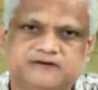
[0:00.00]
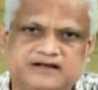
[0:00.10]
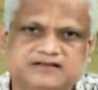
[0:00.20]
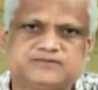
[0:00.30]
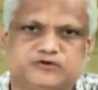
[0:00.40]

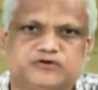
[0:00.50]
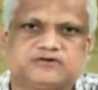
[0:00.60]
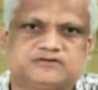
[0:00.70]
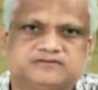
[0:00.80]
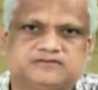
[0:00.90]

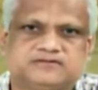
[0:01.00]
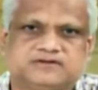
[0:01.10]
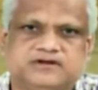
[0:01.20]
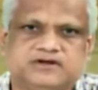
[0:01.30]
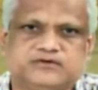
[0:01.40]
Furthermore,
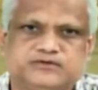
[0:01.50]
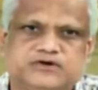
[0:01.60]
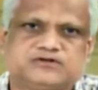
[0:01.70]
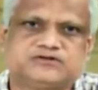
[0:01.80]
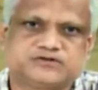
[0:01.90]

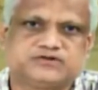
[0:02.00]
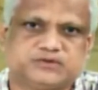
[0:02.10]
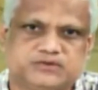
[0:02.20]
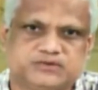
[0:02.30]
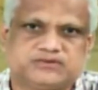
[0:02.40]
we also
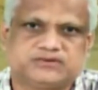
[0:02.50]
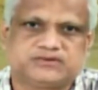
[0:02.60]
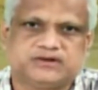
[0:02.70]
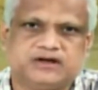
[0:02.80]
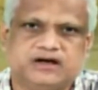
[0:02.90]
know
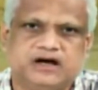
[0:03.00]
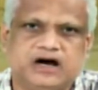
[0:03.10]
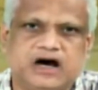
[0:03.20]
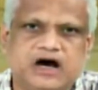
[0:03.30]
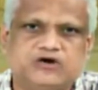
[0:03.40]

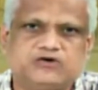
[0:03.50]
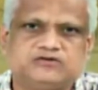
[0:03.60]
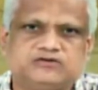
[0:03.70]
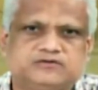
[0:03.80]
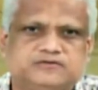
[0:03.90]

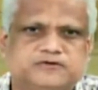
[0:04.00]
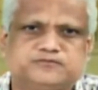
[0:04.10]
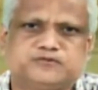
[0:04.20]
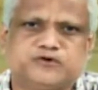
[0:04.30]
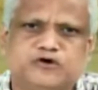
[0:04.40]
how for
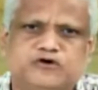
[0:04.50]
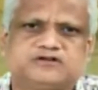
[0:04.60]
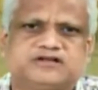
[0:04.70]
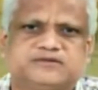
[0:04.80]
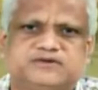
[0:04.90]
more
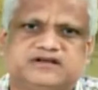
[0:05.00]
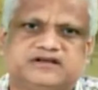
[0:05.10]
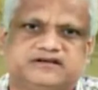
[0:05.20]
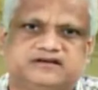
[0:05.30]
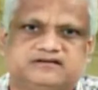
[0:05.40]
than a
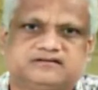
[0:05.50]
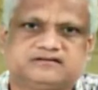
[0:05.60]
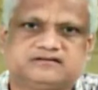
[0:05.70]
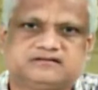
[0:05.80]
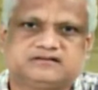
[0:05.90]
millennia
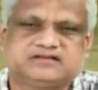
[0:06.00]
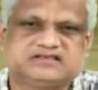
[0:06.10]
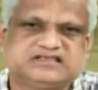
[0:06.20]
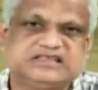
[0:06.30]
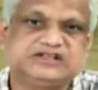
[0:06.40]

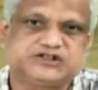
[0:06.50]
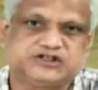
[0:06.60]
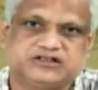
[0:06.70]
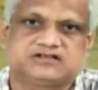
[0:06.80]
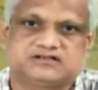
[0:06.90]

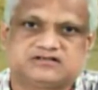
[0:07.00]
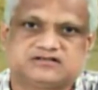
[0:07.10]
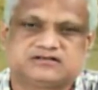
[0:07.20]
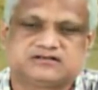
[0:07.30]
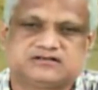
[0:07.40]

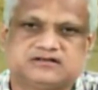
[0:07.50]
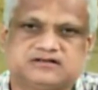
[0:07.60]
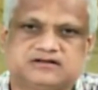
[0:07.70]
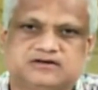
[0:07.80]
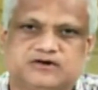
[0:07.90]
seashells,
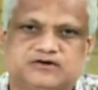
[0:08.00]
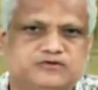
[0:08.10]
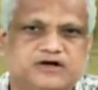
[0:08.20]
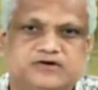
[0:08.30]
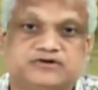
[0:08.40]

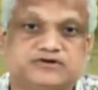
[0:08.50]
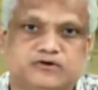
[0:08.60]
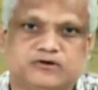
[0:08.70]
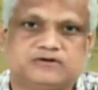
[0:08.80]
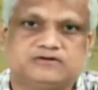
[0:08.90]
or what we
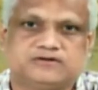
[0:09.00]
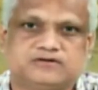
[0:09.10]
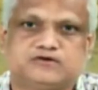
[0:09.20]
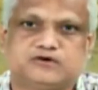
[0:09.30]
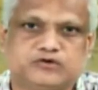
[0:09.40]
call
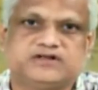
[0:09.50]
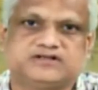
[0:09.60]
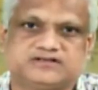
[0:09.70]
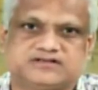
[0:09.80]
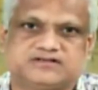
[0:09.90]

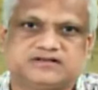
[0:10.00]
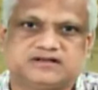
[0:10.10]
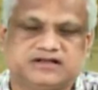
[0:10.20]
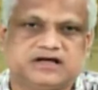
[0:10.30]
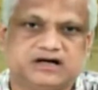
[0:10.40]
cowries
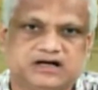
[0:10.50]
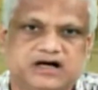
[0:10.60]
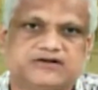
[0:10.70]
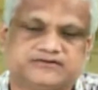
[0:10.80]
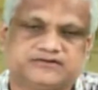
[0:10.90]
in our
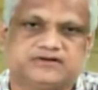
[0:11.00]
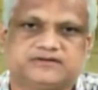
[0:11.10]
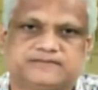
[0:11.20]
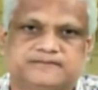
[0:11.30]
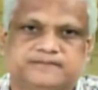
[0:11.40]
country,
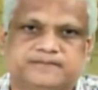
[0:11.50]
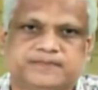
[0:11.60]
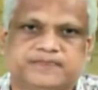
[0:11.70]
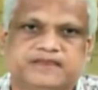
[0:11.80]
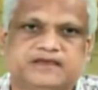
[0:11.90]

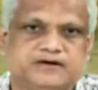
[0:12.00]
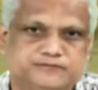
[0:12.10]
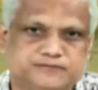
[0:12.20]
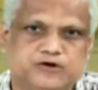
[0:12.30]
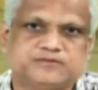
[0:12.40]

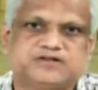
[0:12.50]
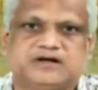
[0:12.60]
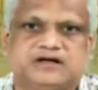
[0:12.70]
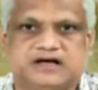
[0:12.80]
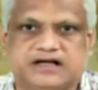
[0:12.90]
from the
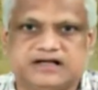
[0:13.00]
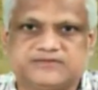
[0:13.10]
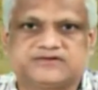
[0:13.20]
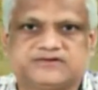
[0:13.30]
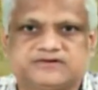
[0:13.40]

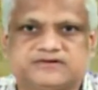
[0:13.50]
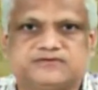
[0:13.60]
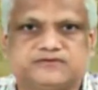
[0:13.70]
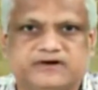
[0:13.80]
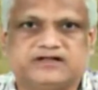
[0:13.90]
Maldives
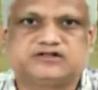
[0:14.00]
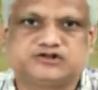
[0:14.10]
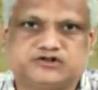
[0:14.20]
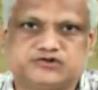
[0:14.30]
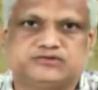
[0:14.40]

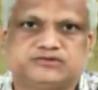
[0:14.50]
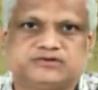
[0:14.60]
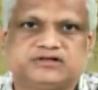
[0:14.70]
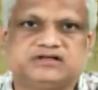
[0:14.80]
went to